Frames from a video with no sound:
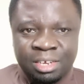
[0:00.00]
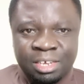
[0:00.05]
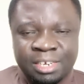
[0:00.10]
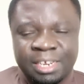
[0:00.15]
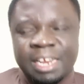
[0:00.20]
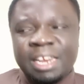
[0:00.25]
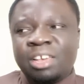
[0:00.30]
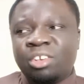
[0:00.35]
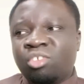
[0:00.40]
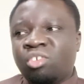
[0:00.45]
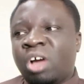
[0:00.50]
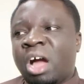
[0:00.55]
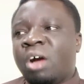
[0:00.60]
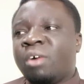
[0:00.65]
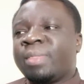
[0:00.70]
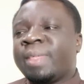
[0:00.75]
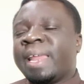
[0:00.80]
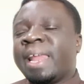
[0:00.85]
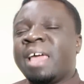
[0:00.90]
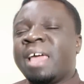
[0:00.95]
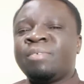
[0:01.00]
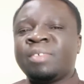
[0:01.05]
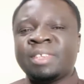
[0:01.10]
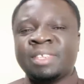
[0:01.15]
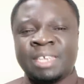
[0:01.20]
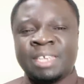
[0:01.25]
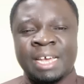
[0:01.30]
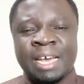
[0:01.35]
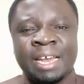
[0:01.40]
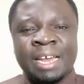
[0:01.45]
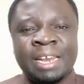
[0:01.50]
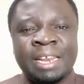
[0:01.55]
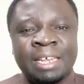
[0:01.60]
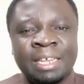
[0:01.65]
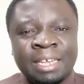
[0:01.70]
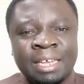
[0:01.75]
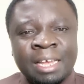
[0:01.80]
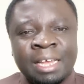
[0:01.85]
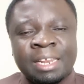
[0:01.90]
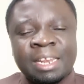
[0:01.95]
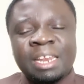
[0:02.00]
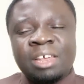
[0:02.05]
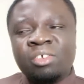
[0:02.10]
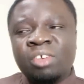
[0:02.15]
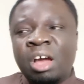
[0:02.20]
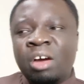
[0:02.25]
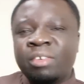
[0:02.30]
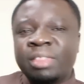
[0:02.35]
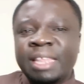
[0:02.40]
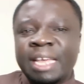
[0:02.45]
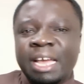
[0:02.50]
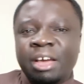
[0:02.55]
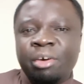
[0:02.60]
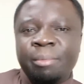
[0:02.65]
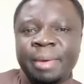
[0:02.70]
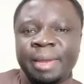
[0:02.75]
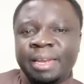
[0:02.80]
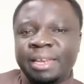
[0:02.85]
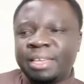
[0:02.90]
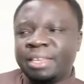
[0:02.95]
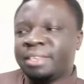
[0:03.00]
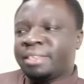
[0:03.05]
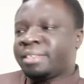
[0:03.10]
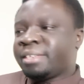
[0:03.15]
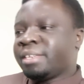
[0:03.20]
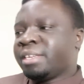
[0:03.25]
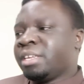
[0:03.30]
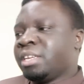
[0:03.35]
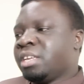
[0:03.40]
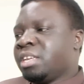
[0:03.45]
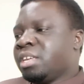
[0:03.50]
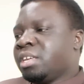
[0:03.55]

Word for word: telling you how the life is hard, telling you how the government is